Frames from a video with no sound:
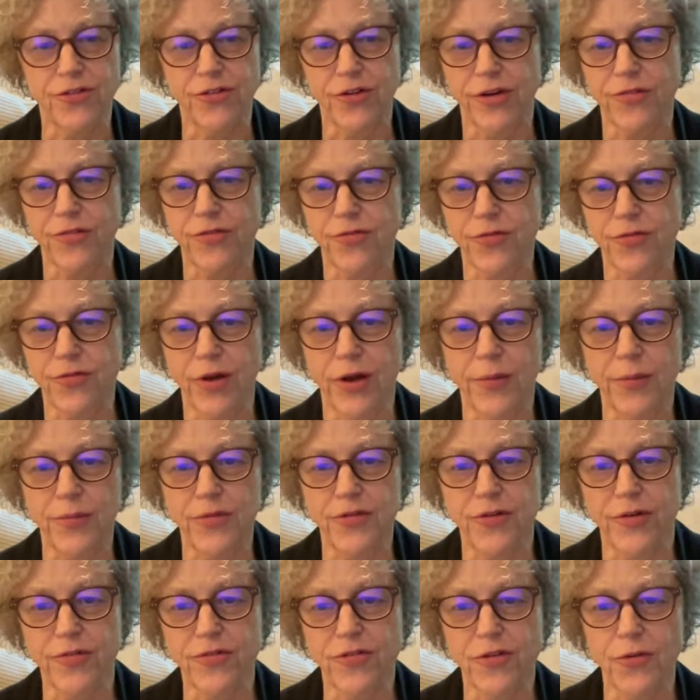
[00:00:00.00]

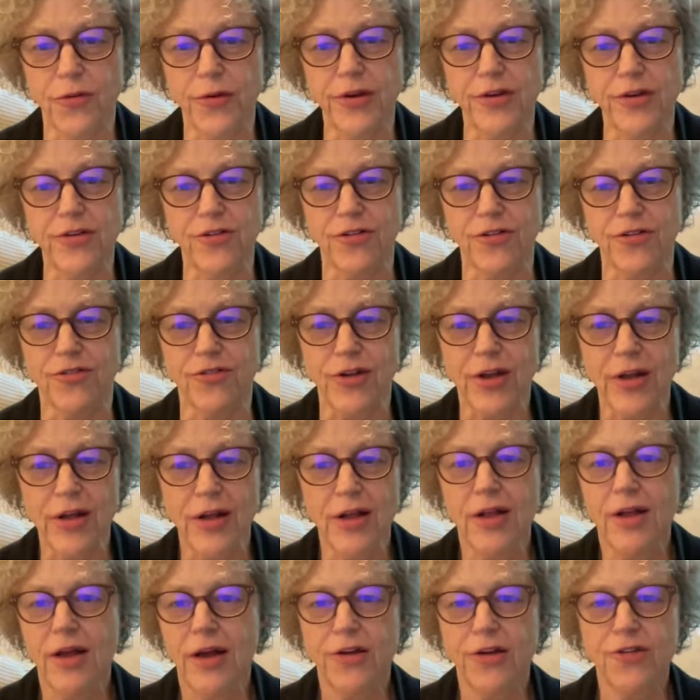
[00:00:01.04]
Jeff's going to just
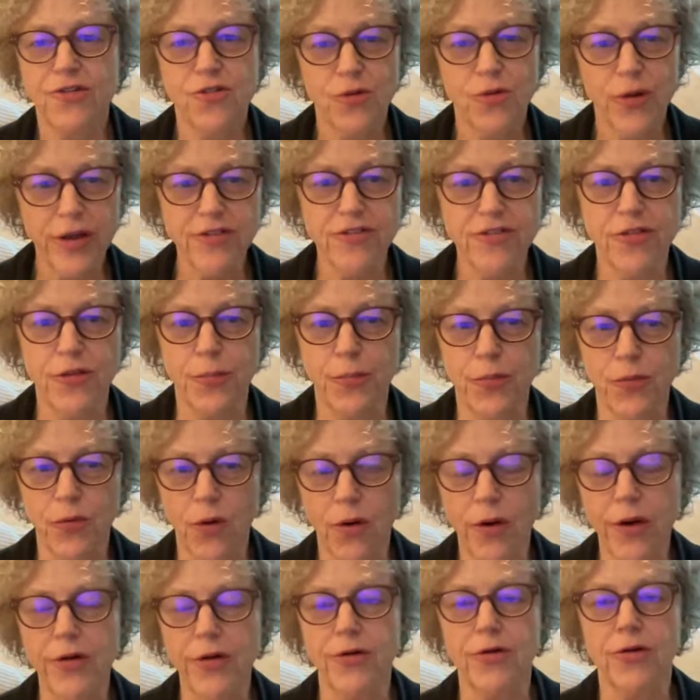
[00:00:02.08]
address the
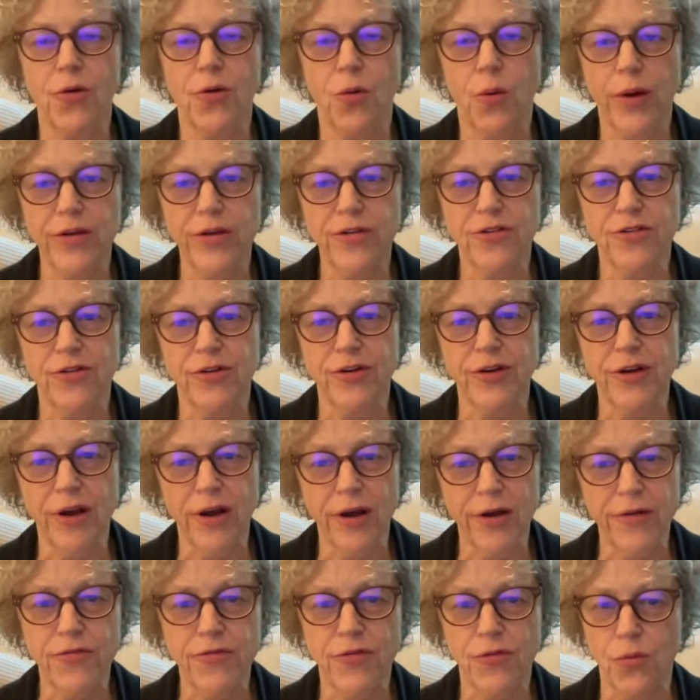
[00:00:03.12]
broader question
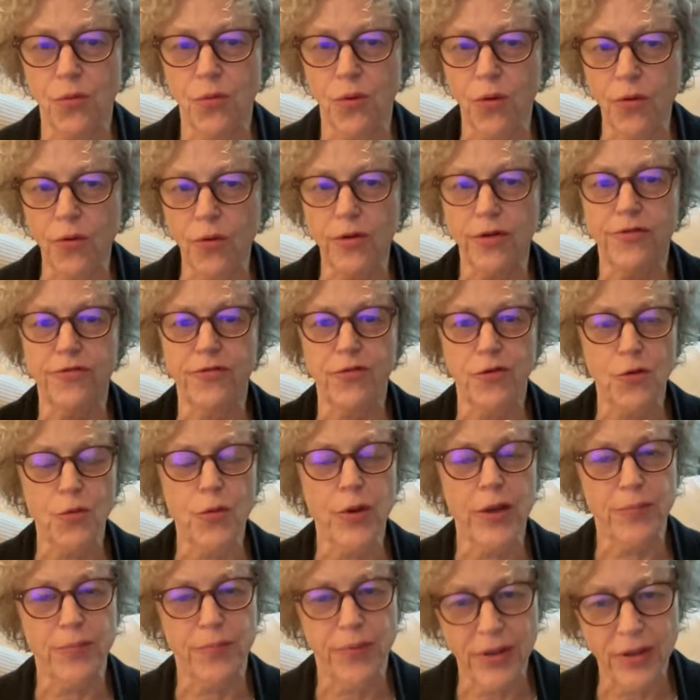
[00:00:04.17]
of the role of
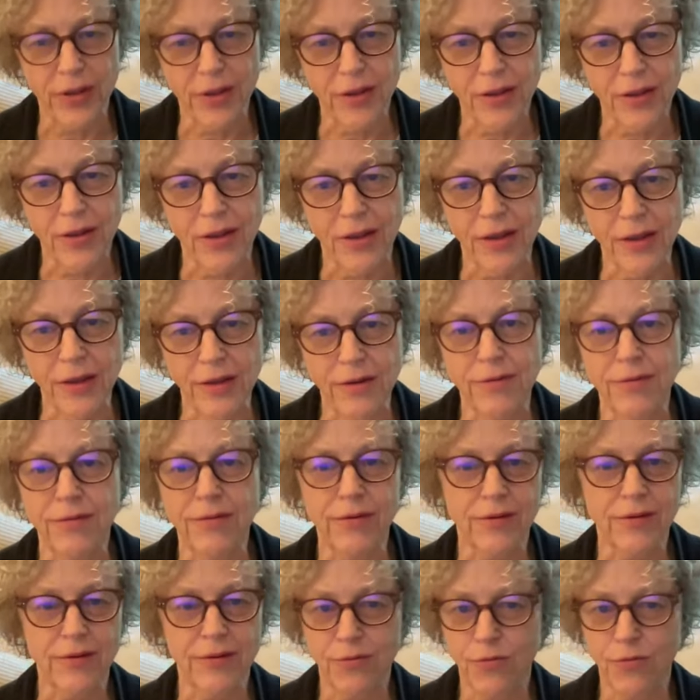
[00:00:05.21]
UAP
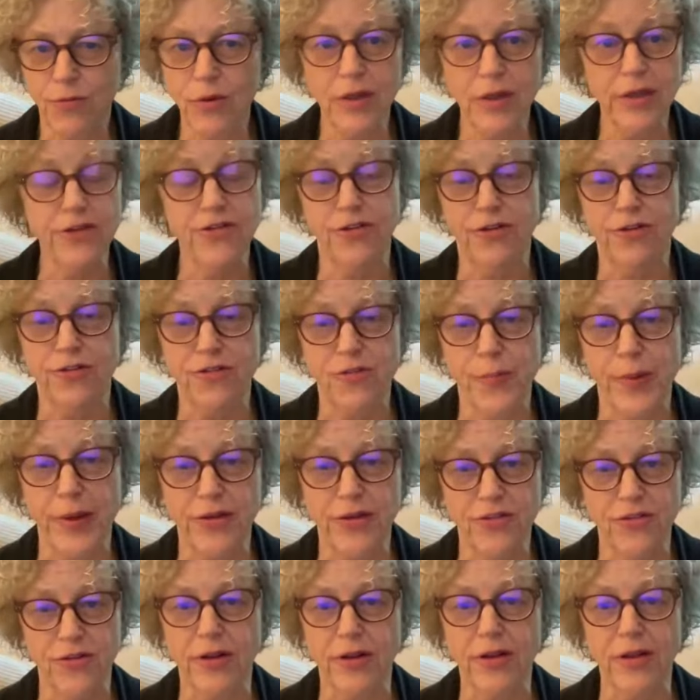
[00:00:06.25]
in religions,
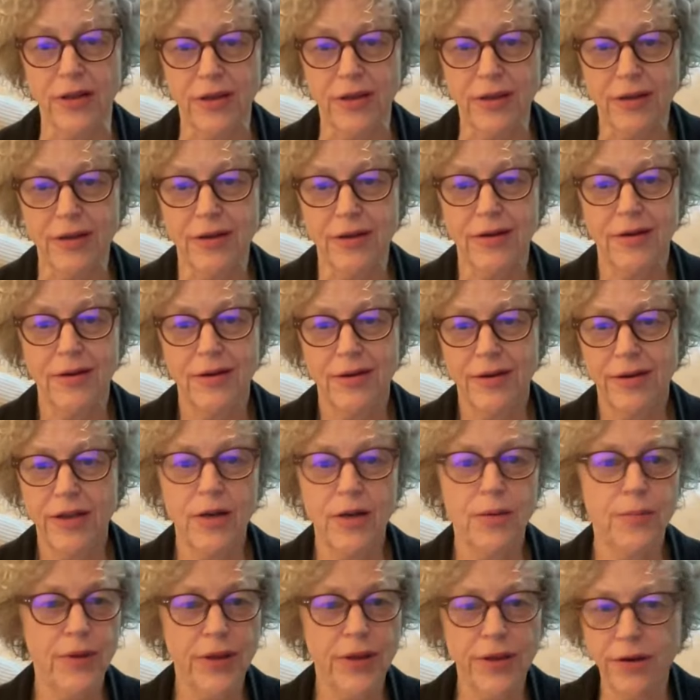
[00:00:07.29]
basically,
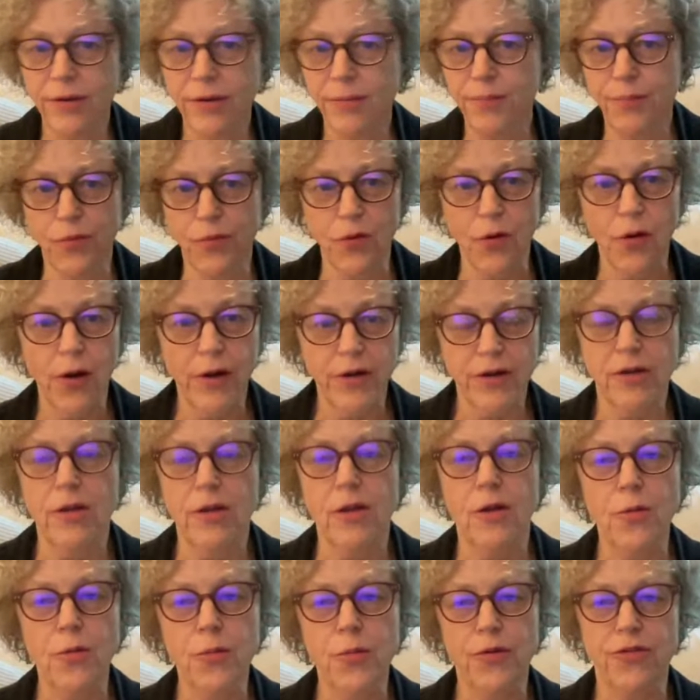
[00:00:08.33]
in a broad
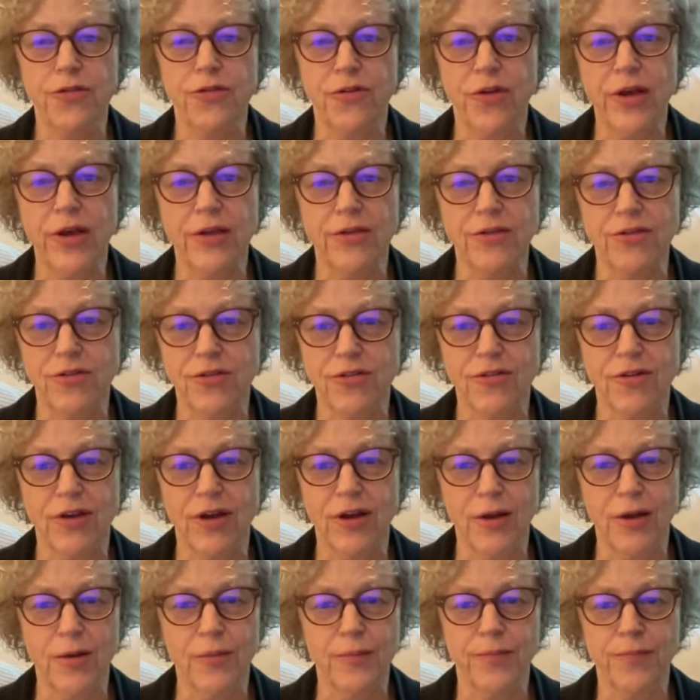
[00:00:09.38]
global sense,
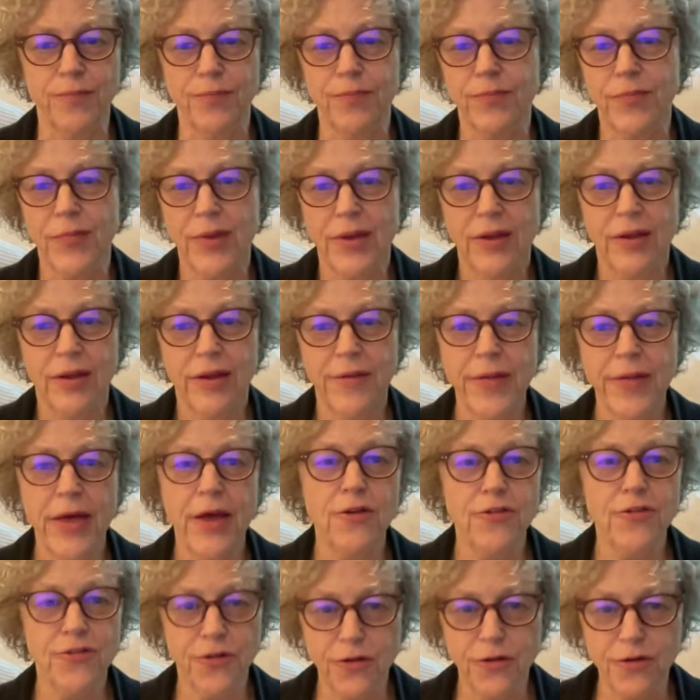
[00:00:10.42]
and
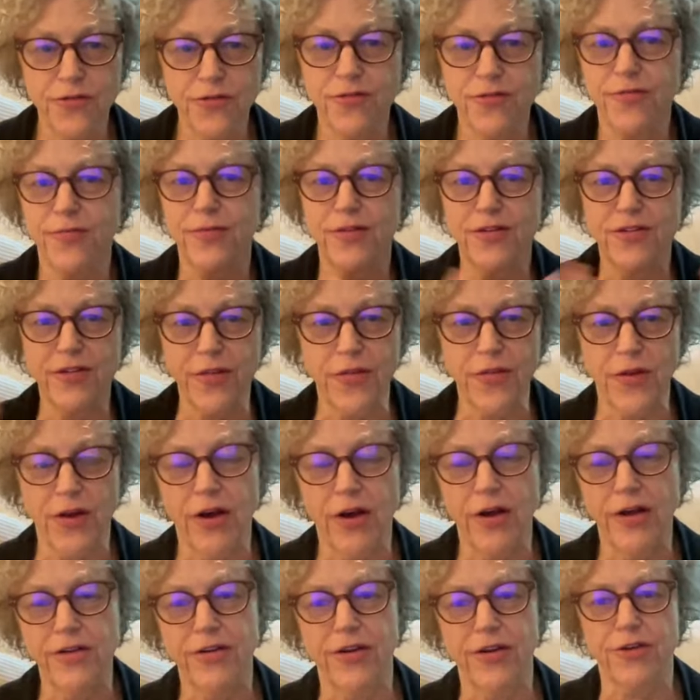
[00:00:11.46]
that'll sort of set the
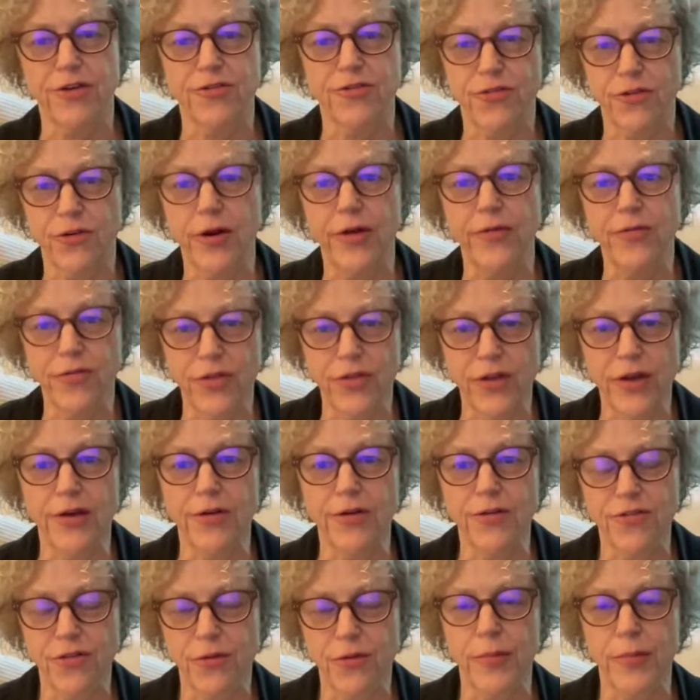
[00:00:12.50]
context for everything
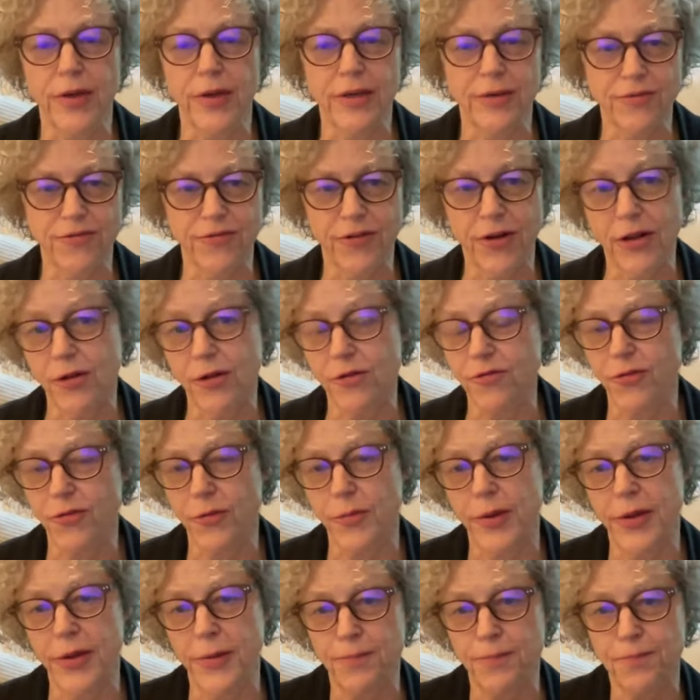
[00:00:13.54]
else that might follow from
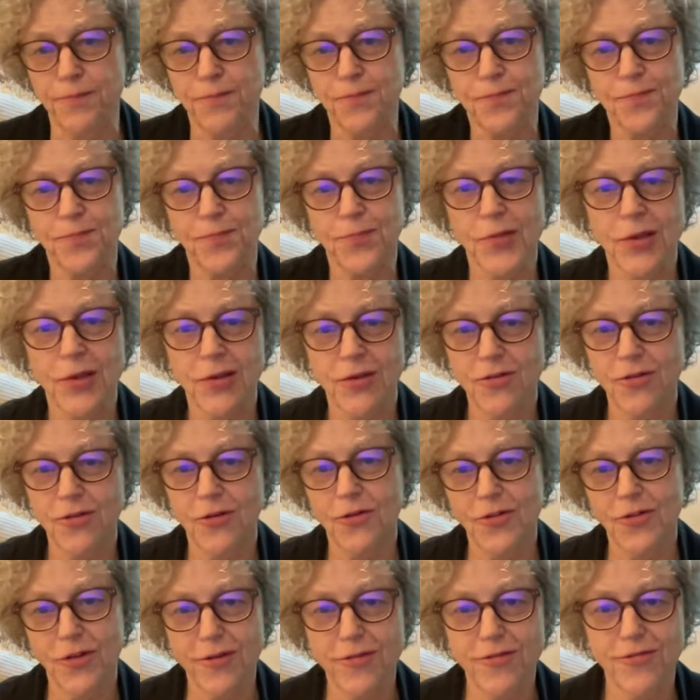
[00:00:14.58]
him. So
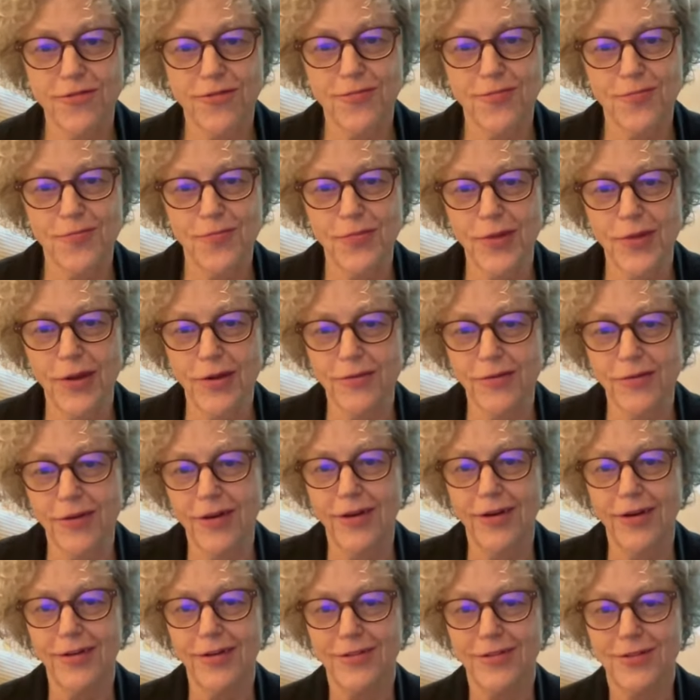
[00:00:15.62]
Jeff,
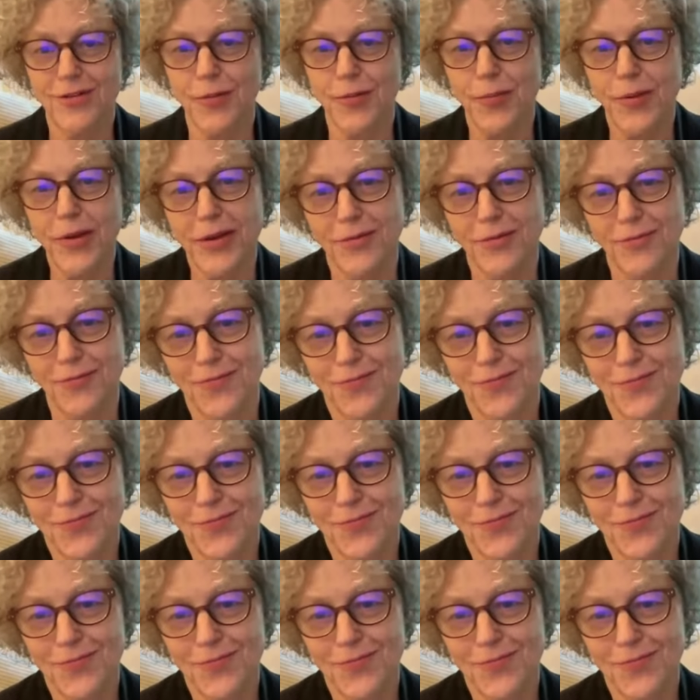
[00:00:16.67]
jump in.